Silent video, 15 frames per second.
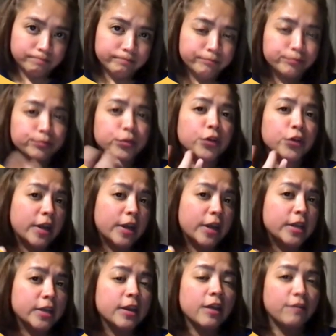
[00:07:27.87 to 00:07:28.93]

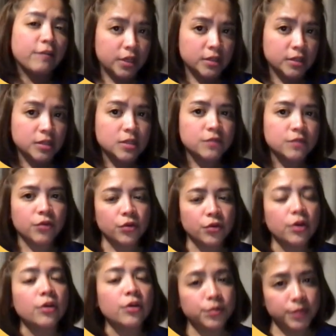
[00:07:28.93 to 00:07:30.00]
providing evidence for your
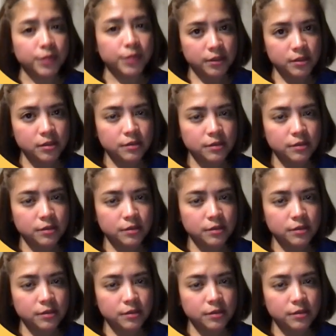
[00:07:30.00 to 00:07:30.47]
arguments.